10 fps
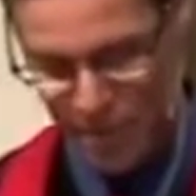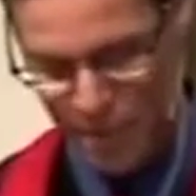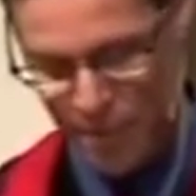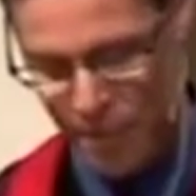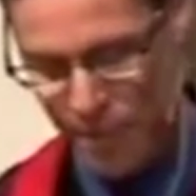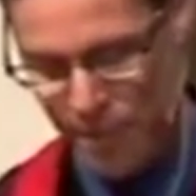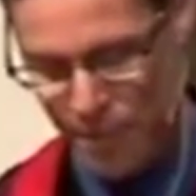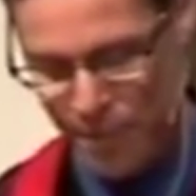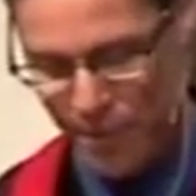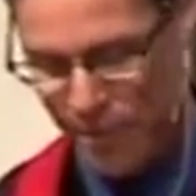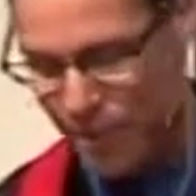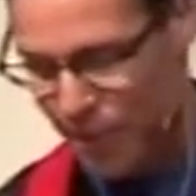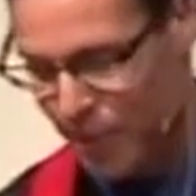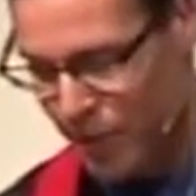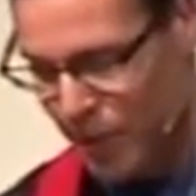
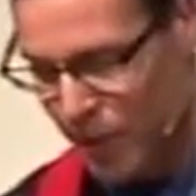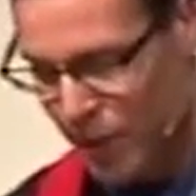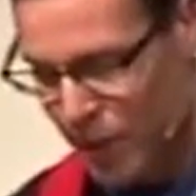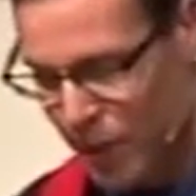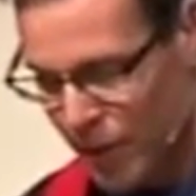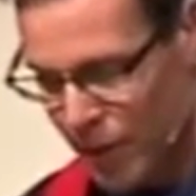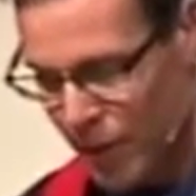Nothing is said.